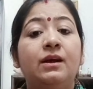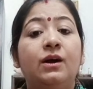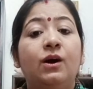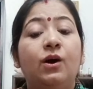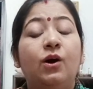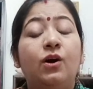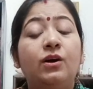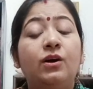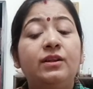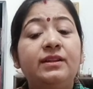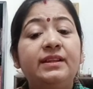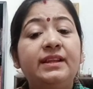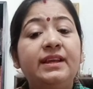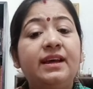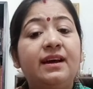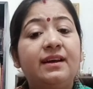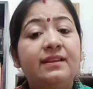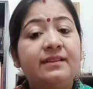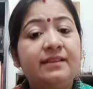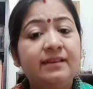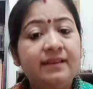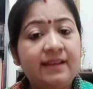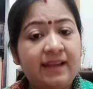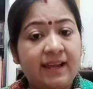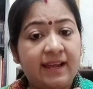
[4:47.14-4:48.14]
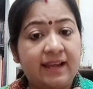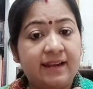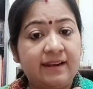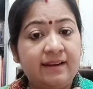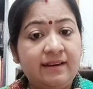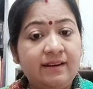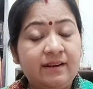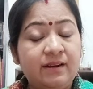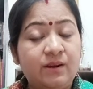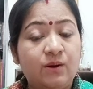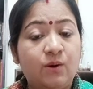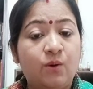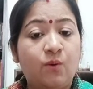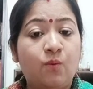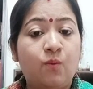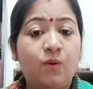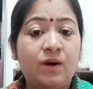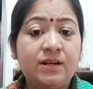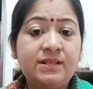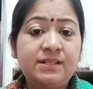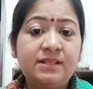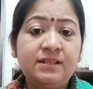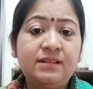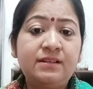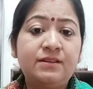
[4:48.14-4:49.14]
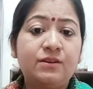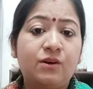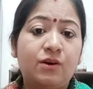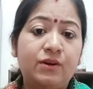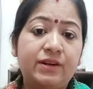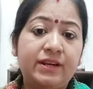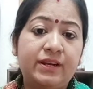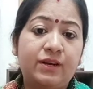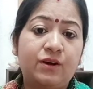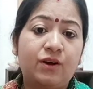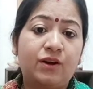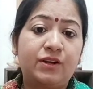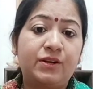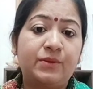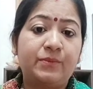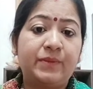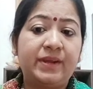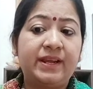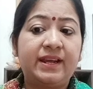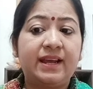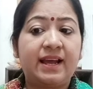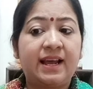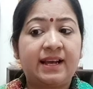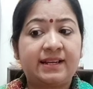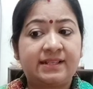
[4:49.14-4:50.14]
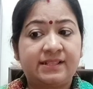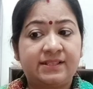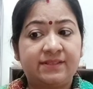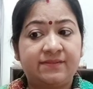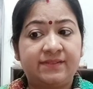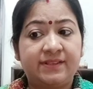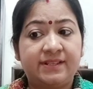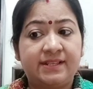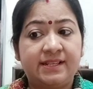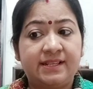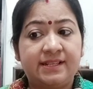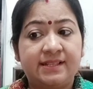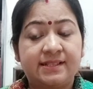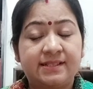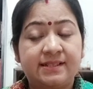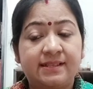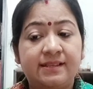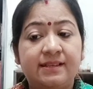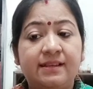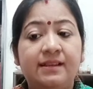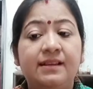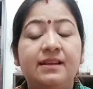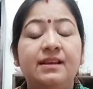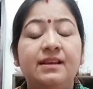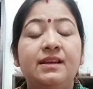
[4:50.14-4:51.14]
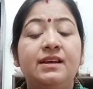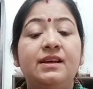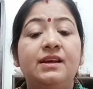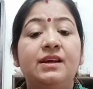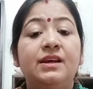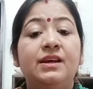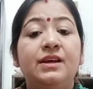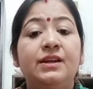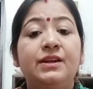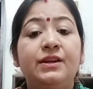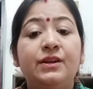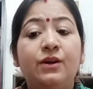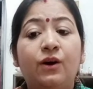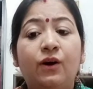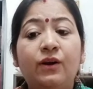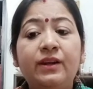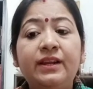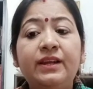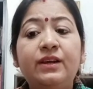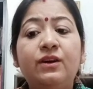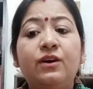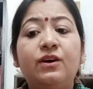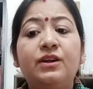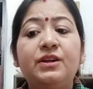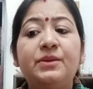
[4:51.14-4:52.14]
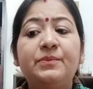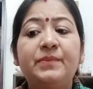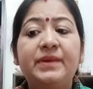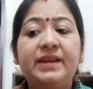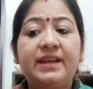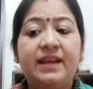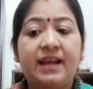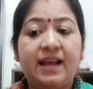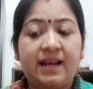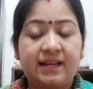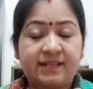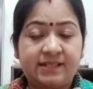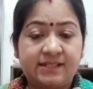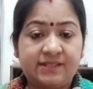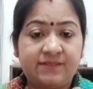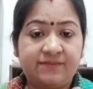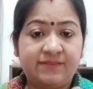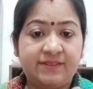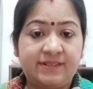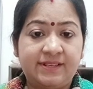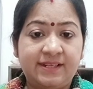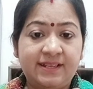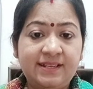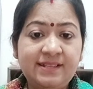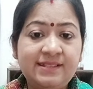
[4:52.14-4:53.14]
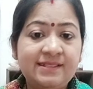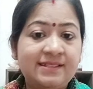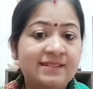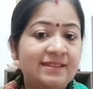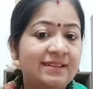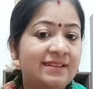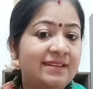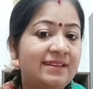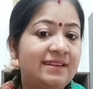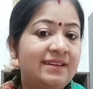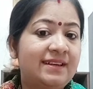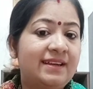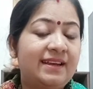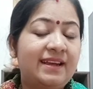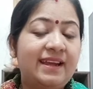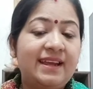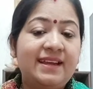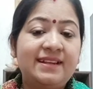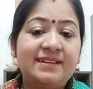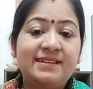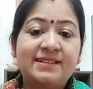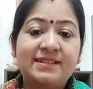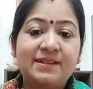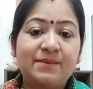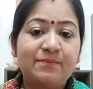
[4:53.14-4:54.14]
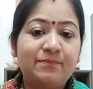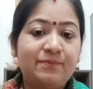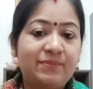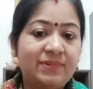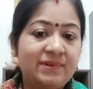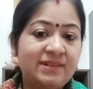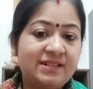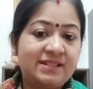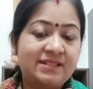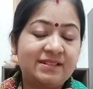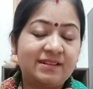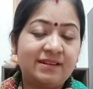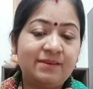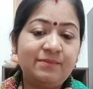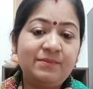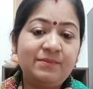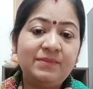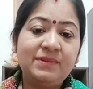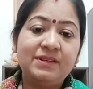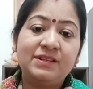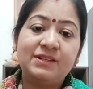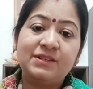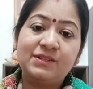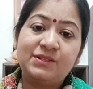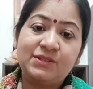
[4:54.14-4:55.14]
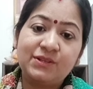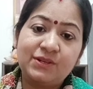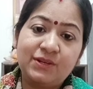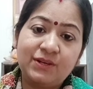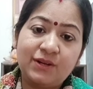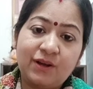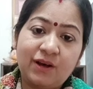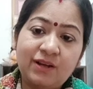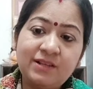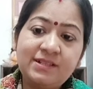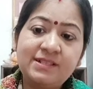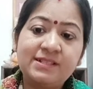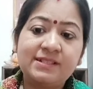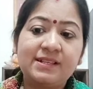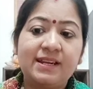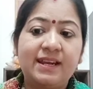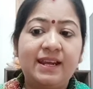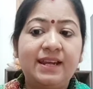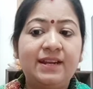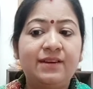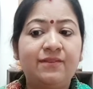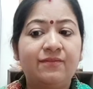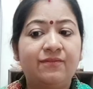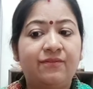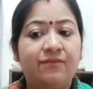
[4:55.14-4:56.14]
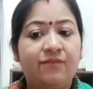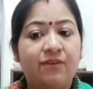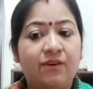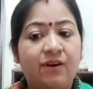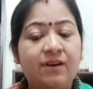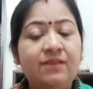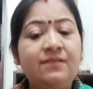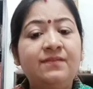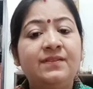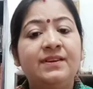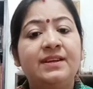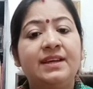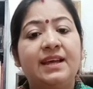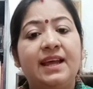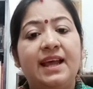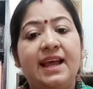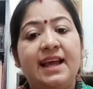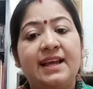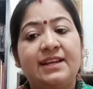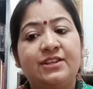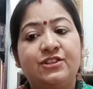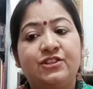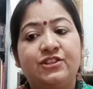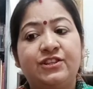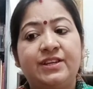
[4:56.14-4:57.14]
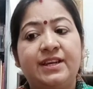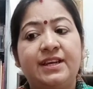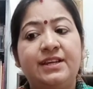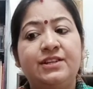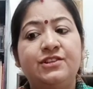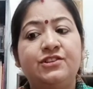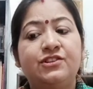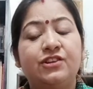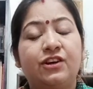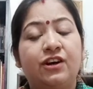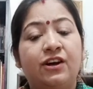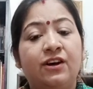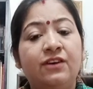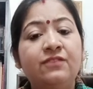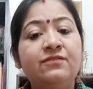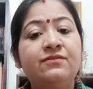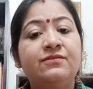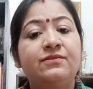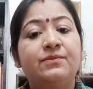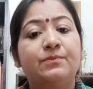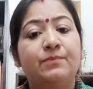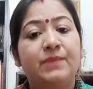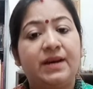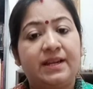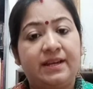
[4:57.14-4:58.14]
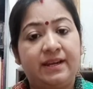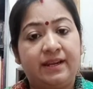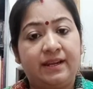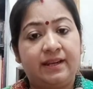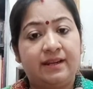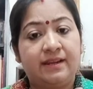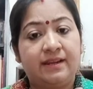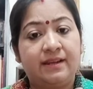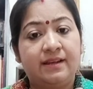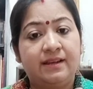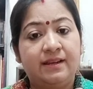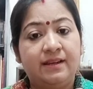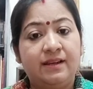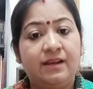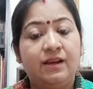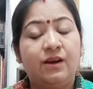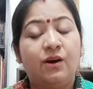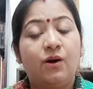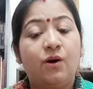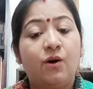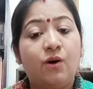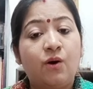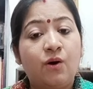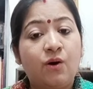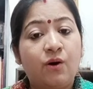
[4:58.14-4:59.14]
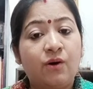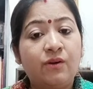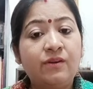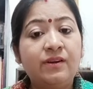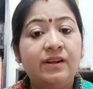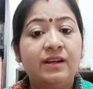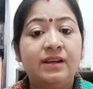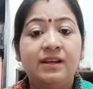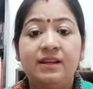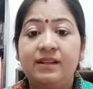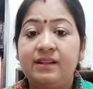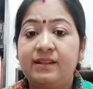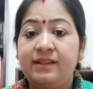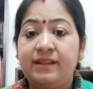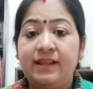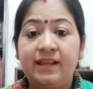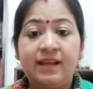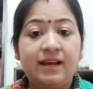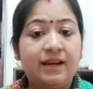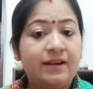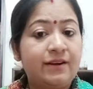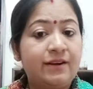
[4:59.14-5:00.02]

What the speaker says: On the other hand, what are non-economic activities? Non-economic activities, in simple terms, do not involve exchange of money or They are